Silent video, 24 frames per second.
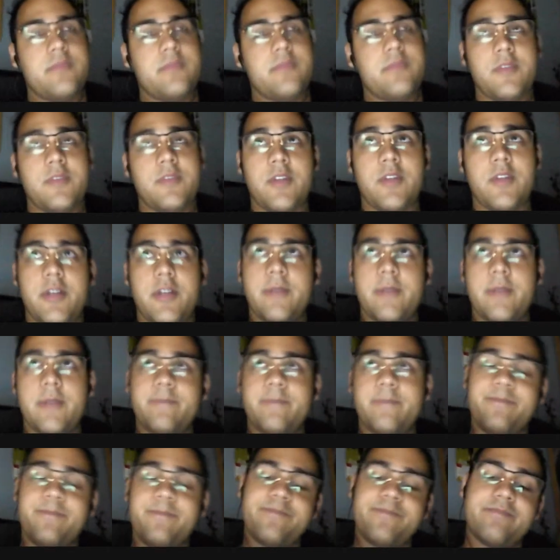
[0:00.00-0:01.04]

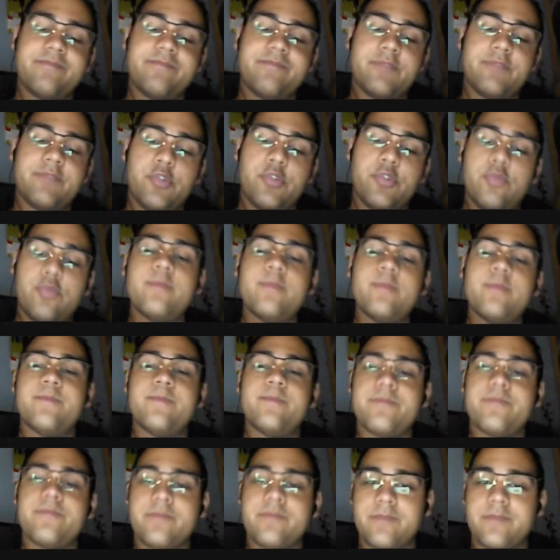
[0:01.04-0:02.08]

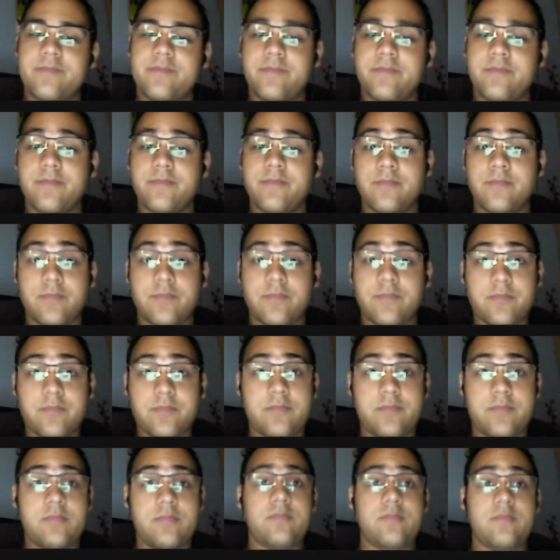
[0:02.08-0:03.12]

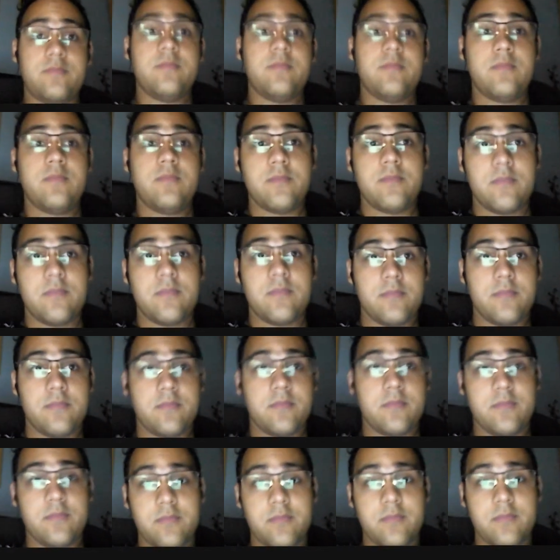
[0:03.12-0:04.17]

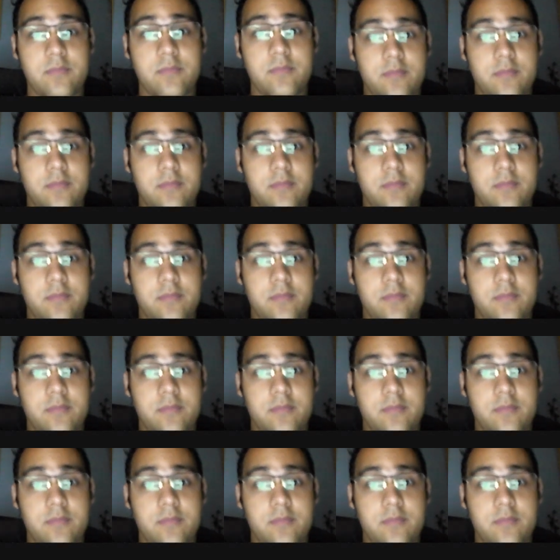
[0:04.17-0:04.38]
[no speech]